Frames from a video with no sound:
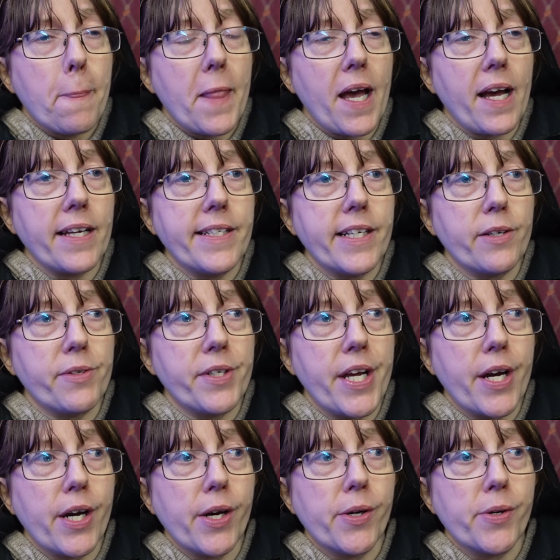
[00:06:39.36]
I don't
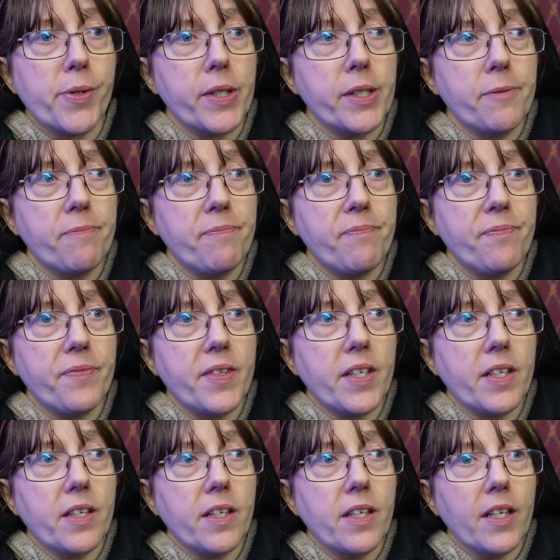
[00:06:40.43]
know.
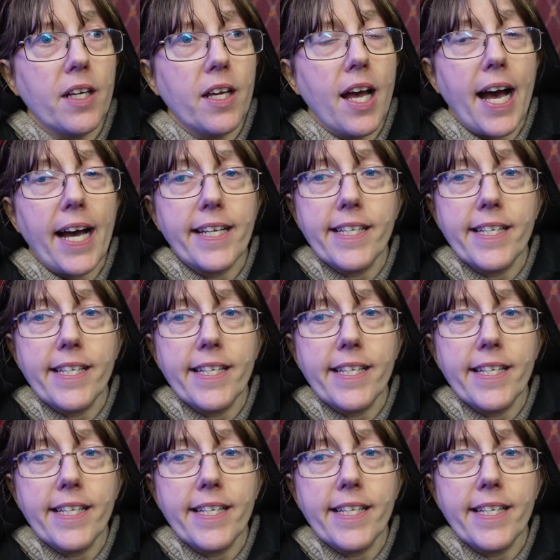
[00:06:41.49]
I